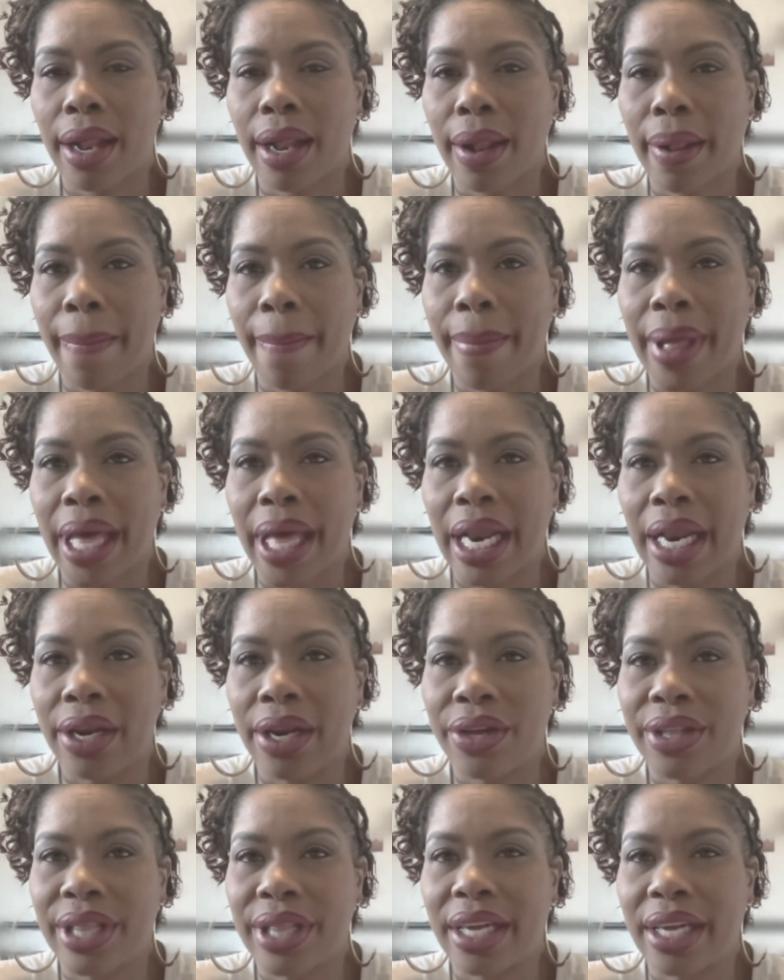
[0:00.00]
And I know
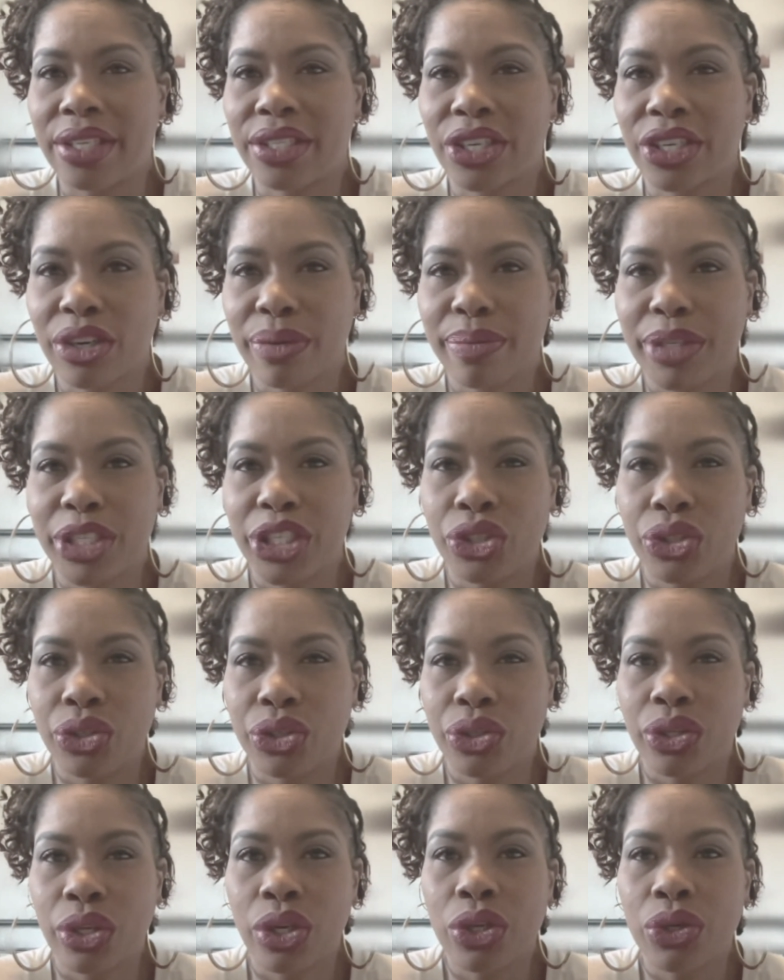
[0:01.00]
that term is
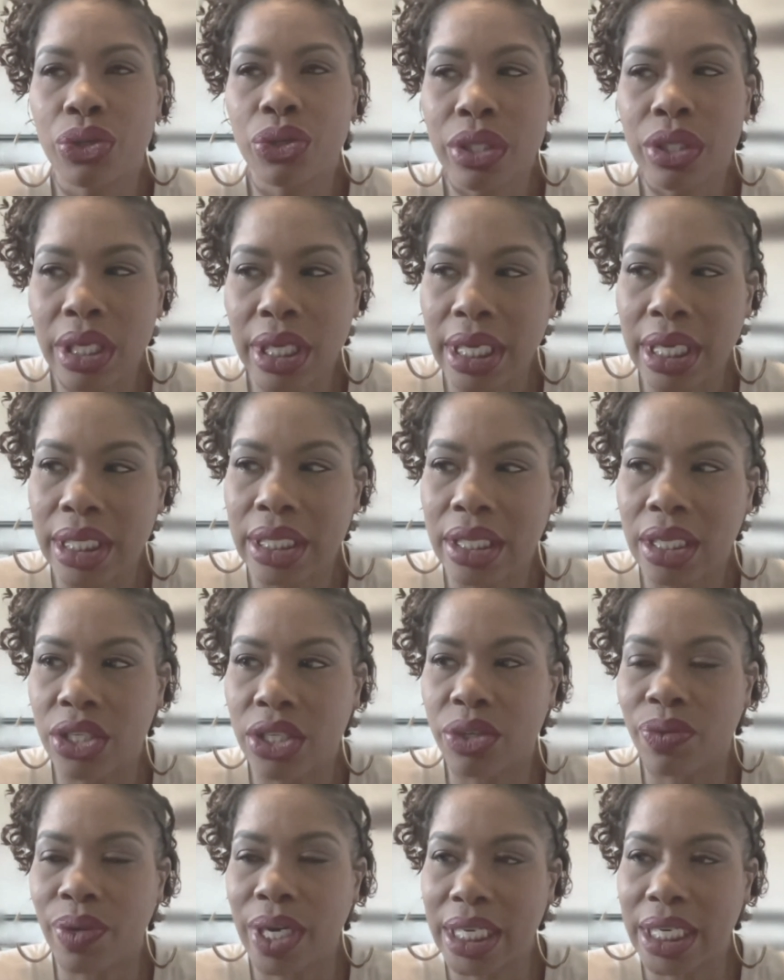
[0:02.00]
used loosely in
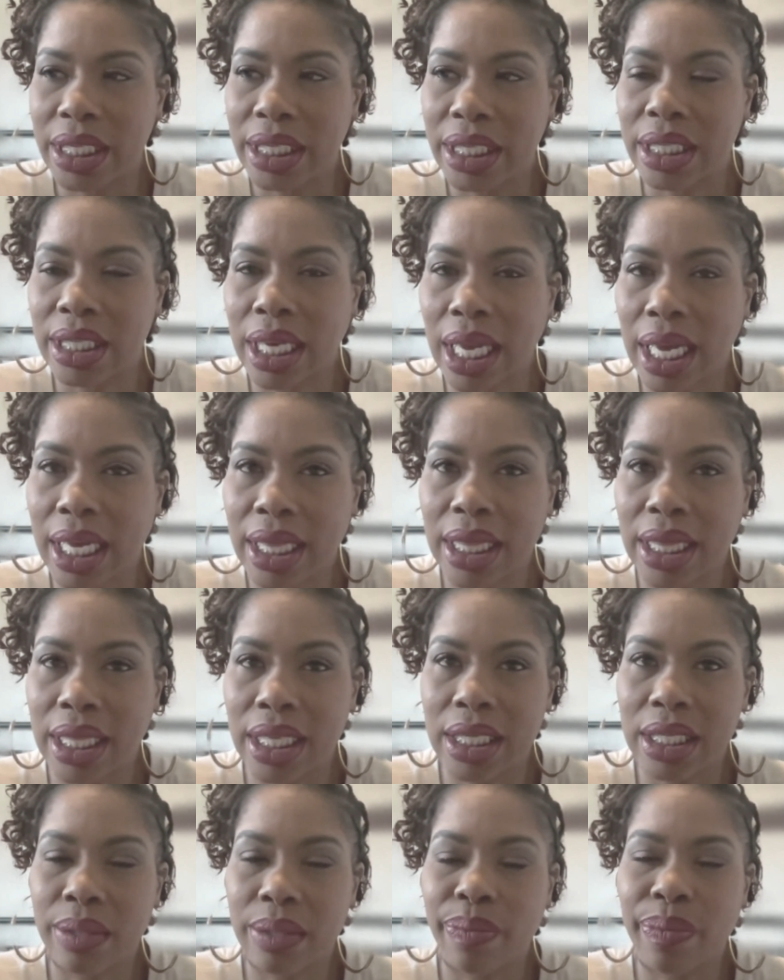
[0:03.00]
situations like
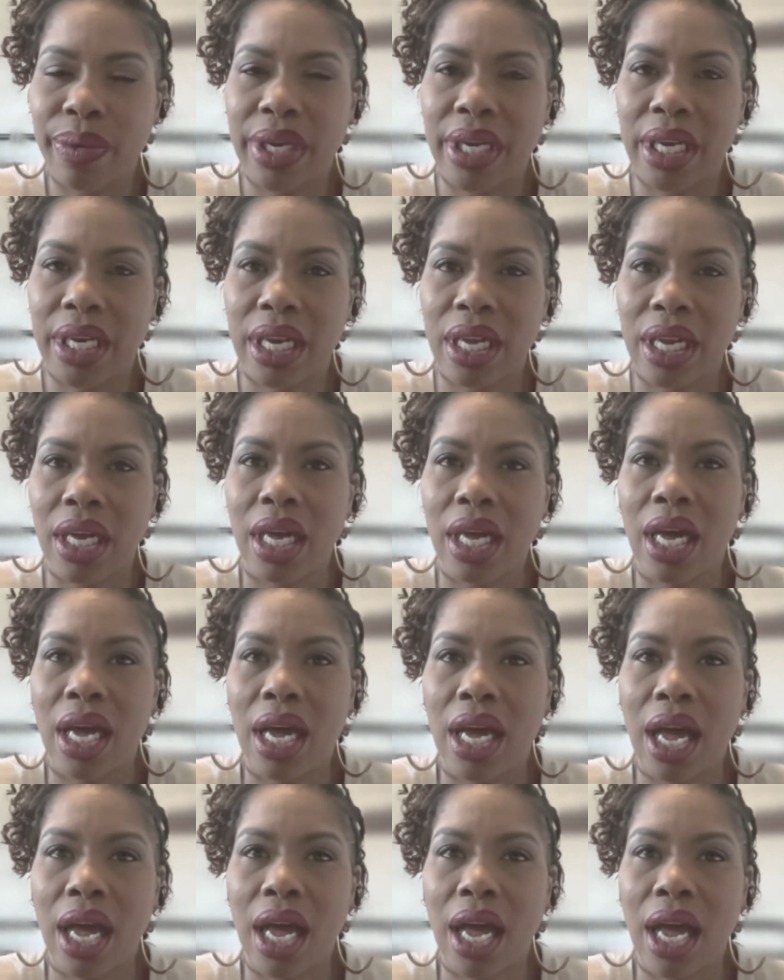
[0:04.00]
this, but
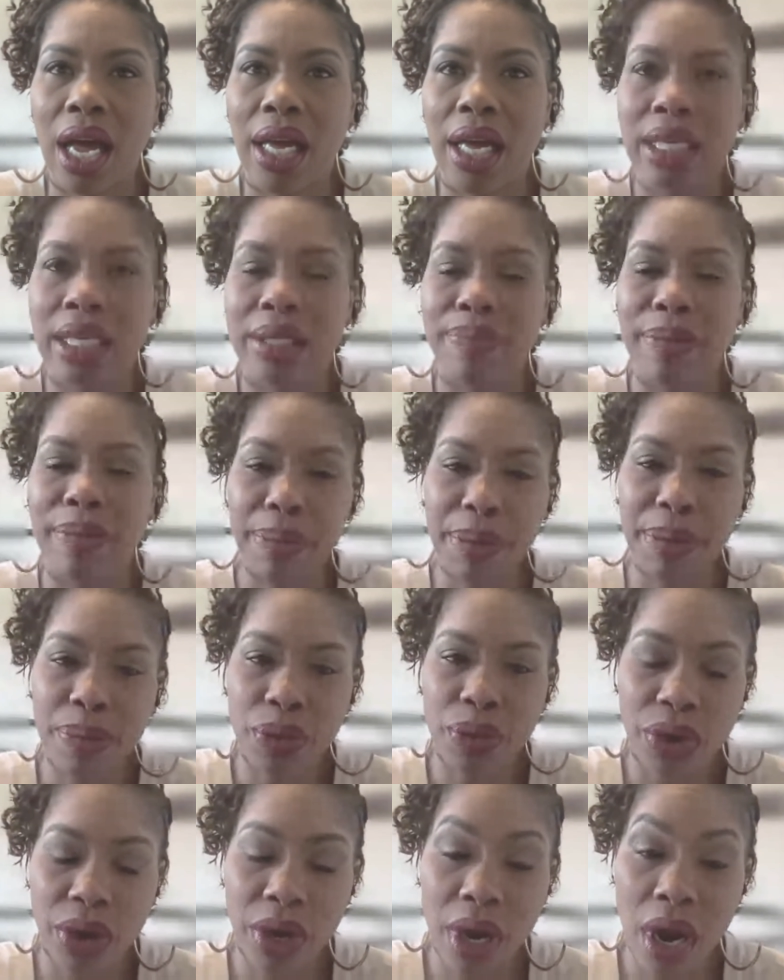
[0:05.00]
it's made me
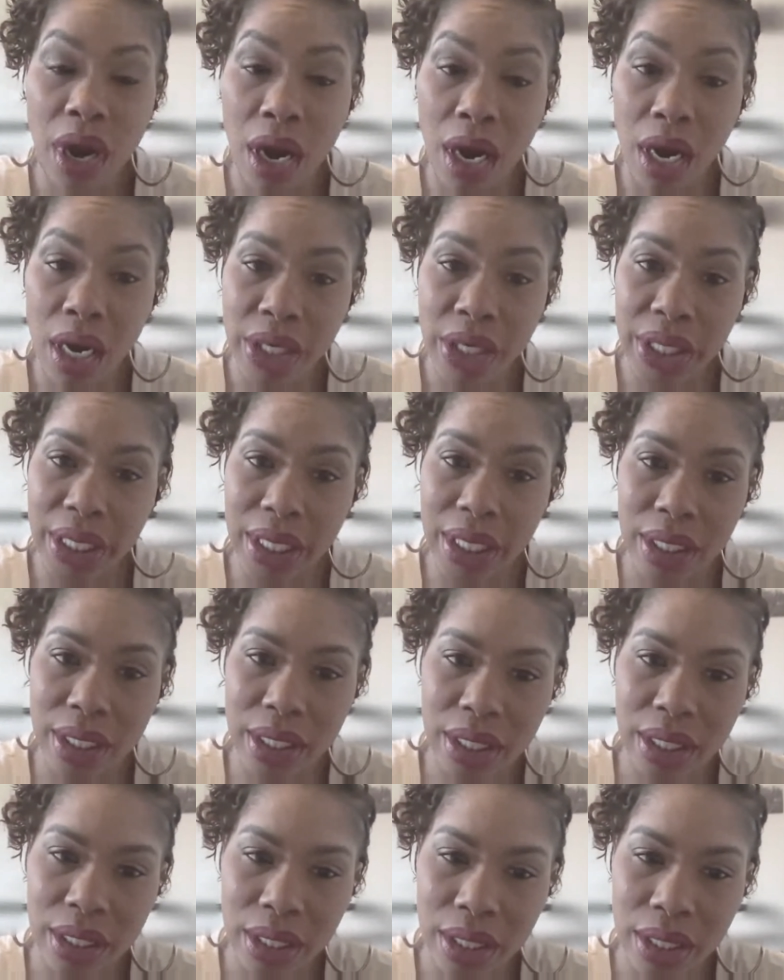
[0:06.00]
more
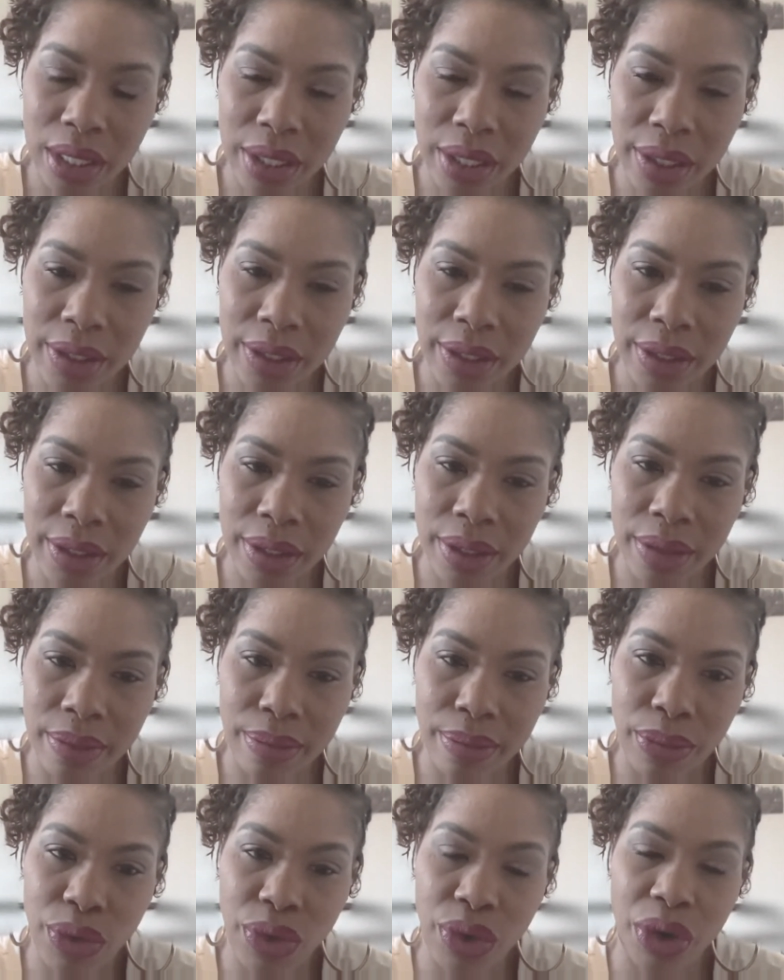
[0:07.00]
cautious,
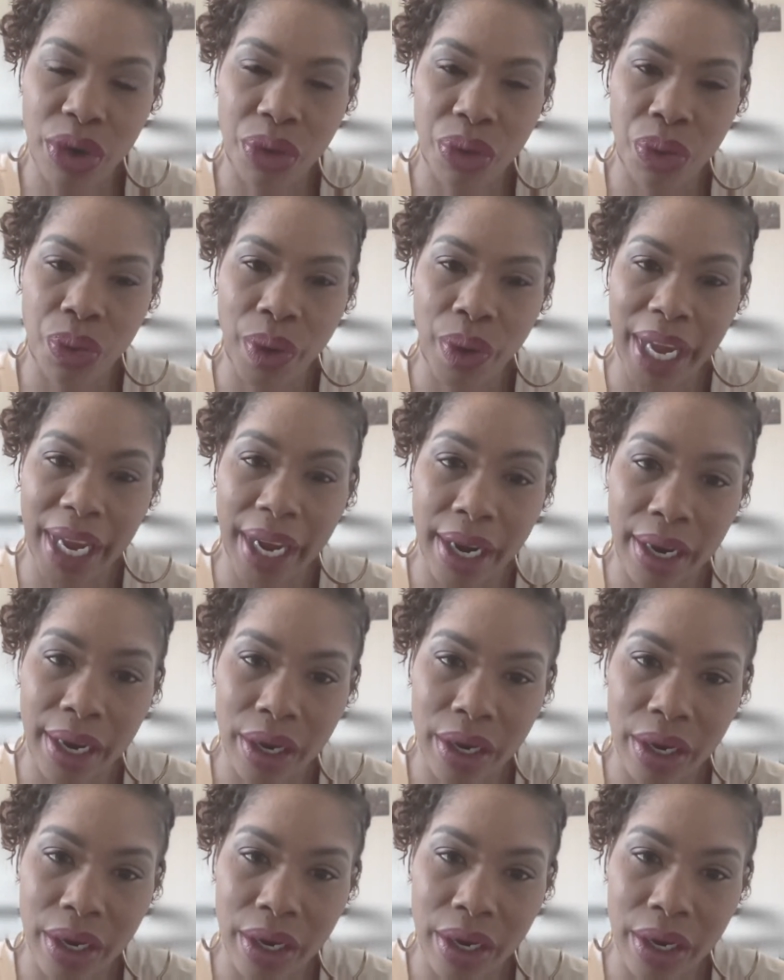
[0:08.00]
more aware.